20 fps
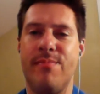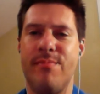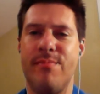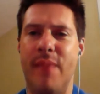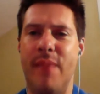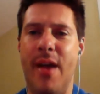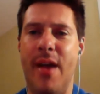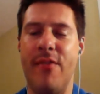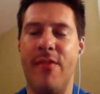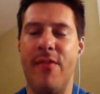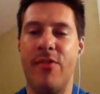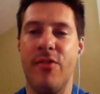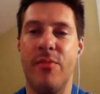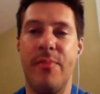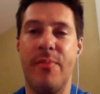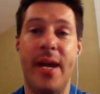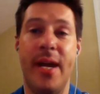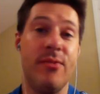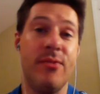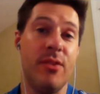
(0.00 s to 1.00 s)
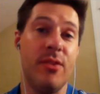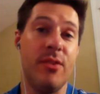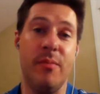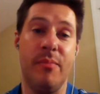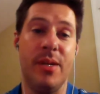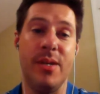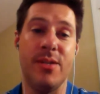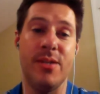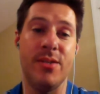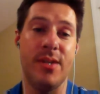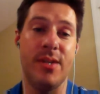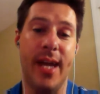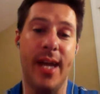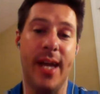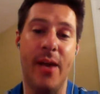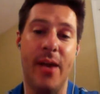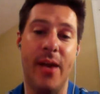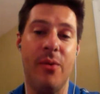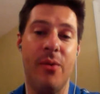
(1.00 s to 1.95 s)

may have overpaid for them. But it's like, hey,